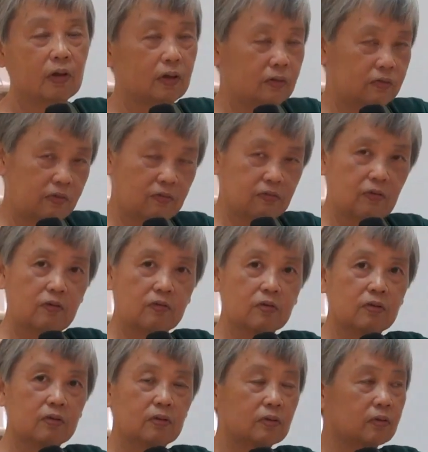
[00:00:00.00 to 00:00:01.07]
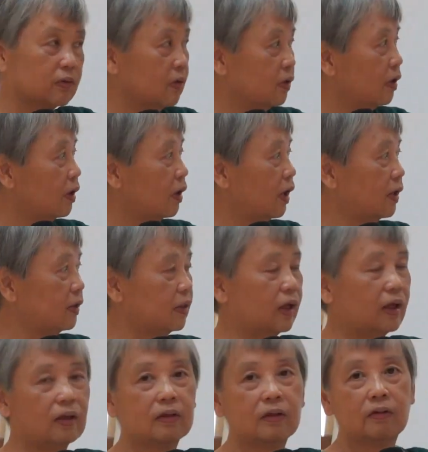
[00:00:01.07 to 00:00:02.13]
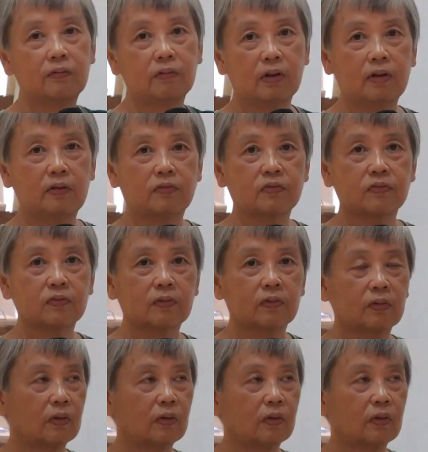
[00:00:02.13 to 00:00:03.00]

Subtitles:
cessation, and then release.